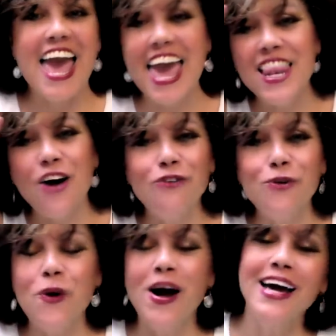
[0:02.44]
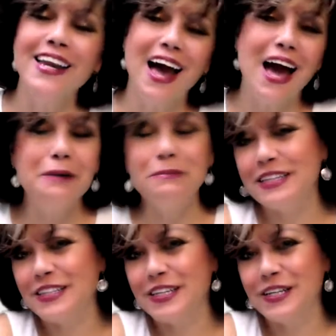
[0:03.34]
Hello, everyone. I'm
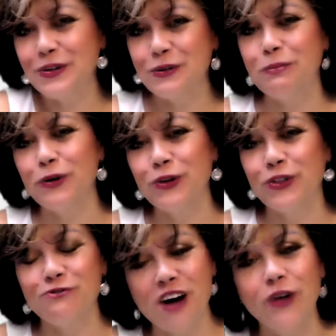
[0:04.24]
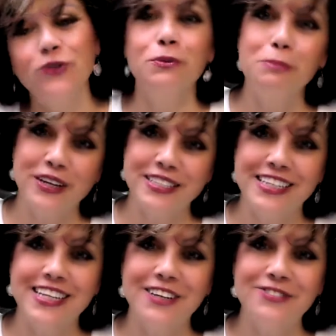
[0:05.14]
Lillian, the founder and
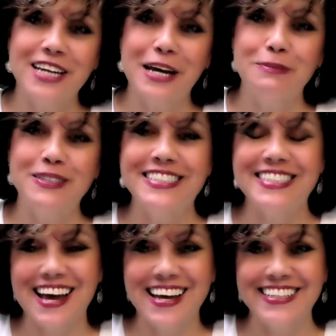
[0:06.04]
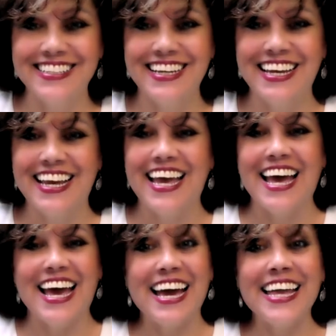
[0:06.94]
president of Time to Sign.
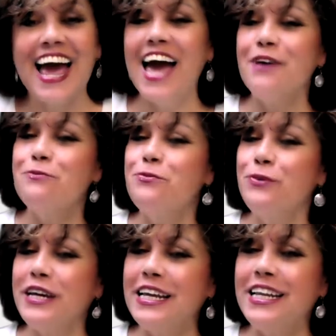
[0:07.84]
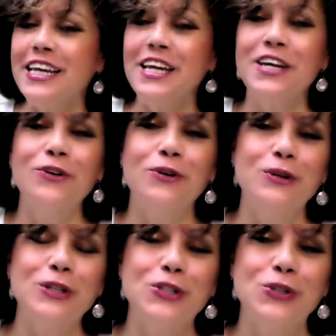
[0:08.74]
And I really
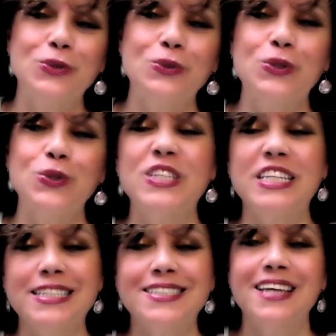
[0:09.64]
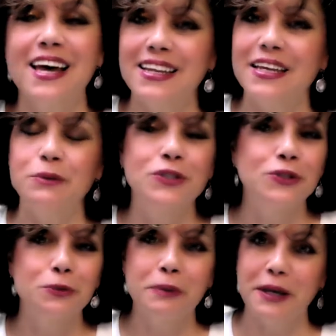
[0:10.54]
encourage you to teach sign language to
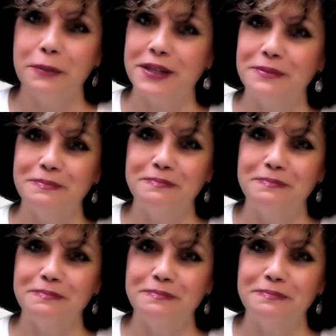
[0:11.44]
your baby.